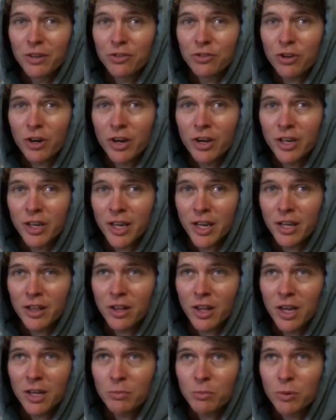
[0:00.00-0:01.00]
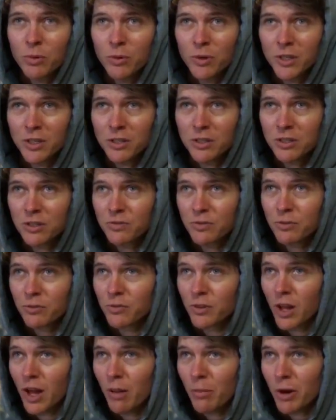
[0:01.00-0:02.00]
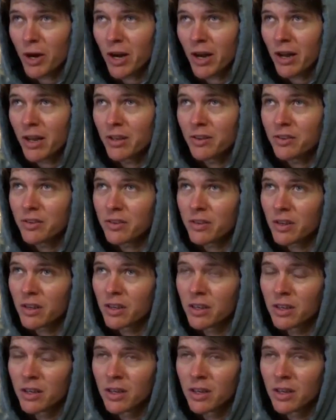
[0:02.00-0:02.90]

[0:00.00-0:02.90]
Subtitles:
and trying to get like points for flybys,